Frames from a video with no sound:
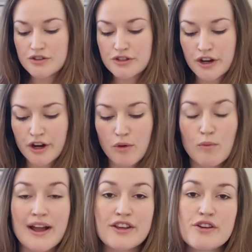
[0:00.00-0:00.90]
So
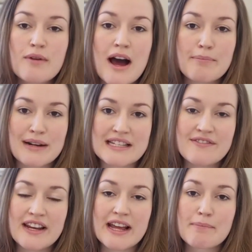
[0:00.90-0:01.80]
when you are
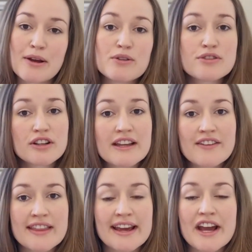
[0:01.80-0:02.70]
breastfeeding but also
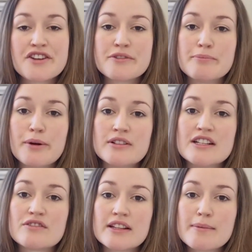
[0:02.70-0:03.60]
giving the occasional
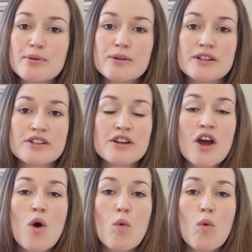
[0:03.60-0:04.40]
bottle, it's really important